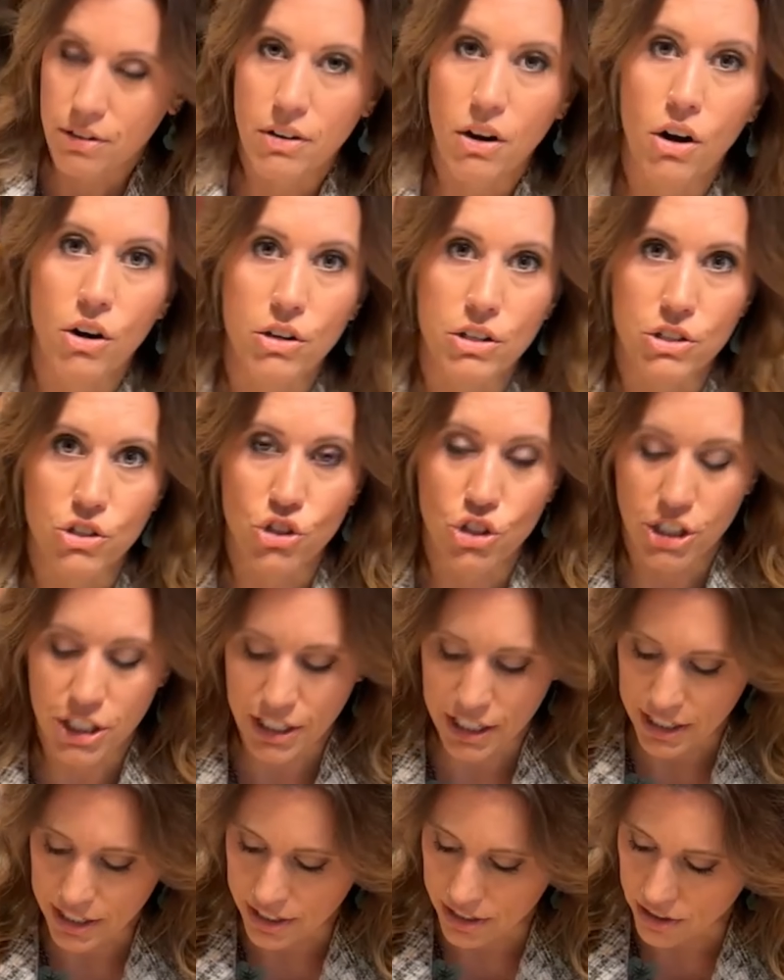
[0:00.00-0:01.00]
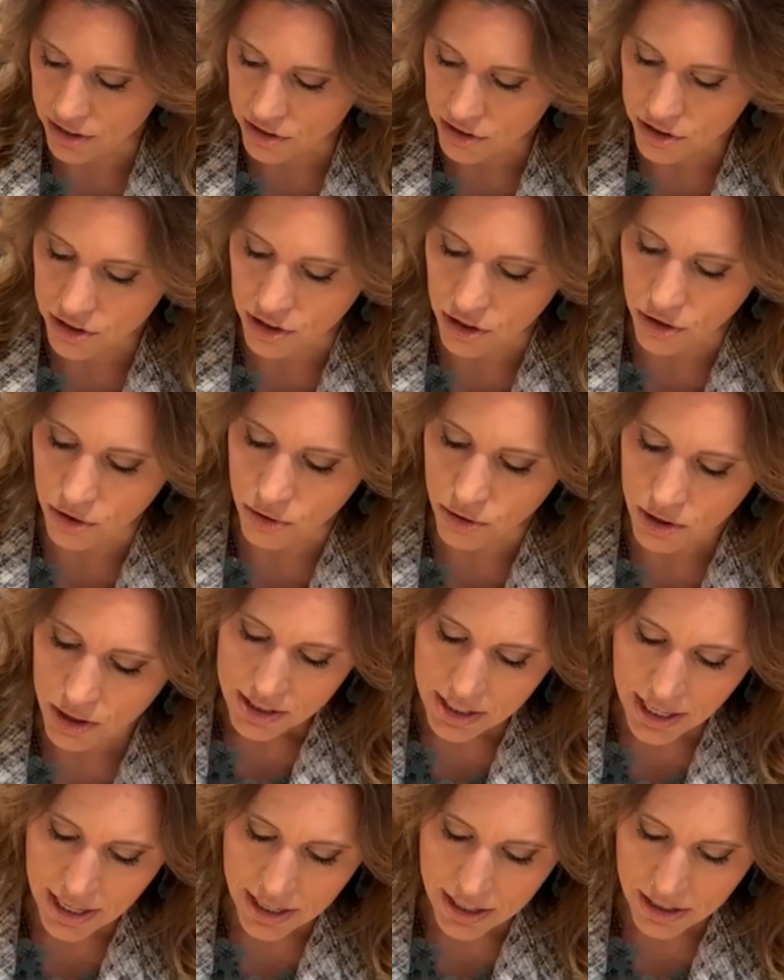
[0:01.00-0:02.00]
arancini here. So
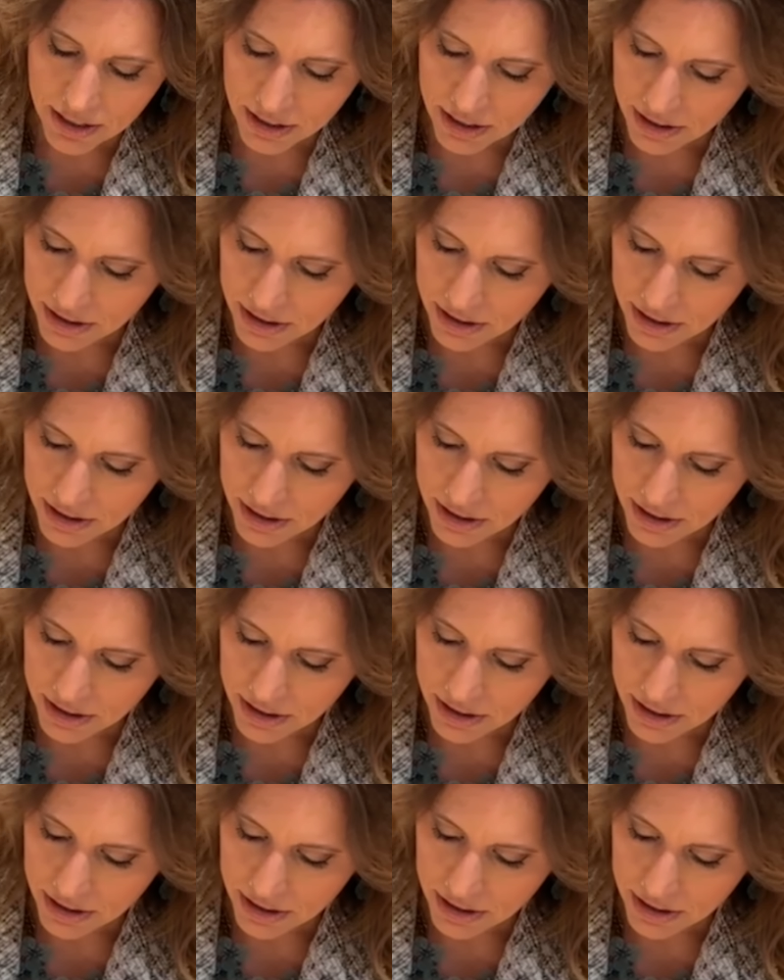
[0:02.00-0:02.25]
take